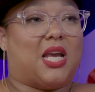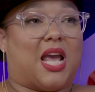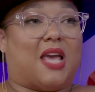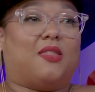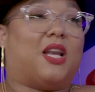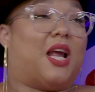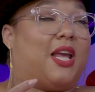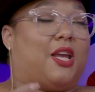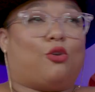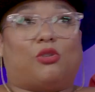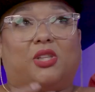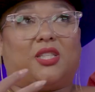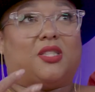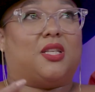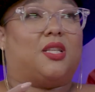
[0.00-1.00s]
And then I
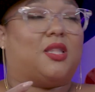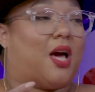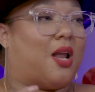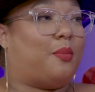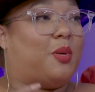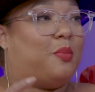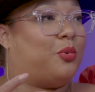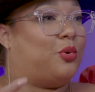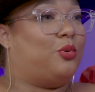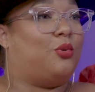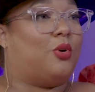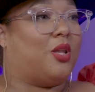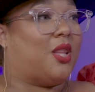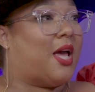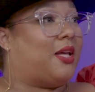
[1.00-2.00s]
equally see a lot of people who
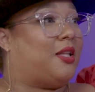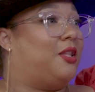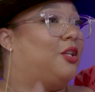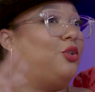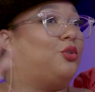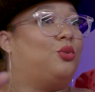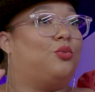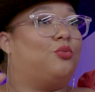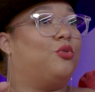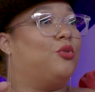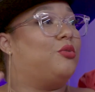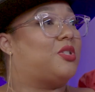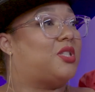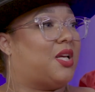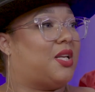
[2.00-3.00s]
are like the
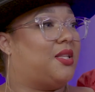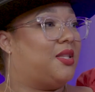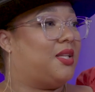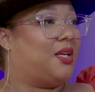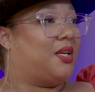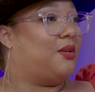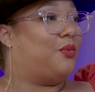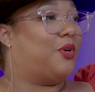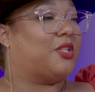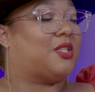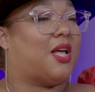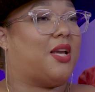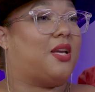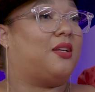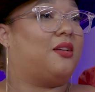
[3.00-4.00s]
guru suddenly, where it's
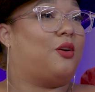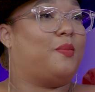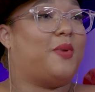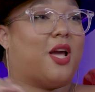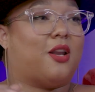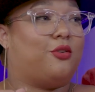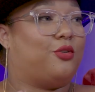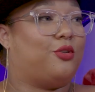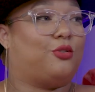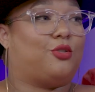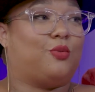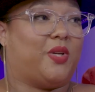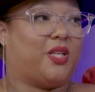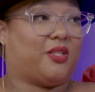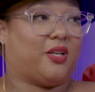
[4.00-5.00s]
like, homie, I knew you
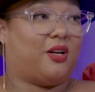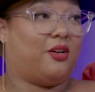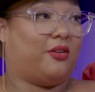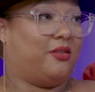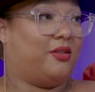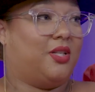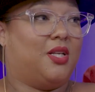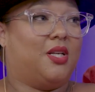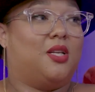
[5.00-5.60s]
2 weeks ago.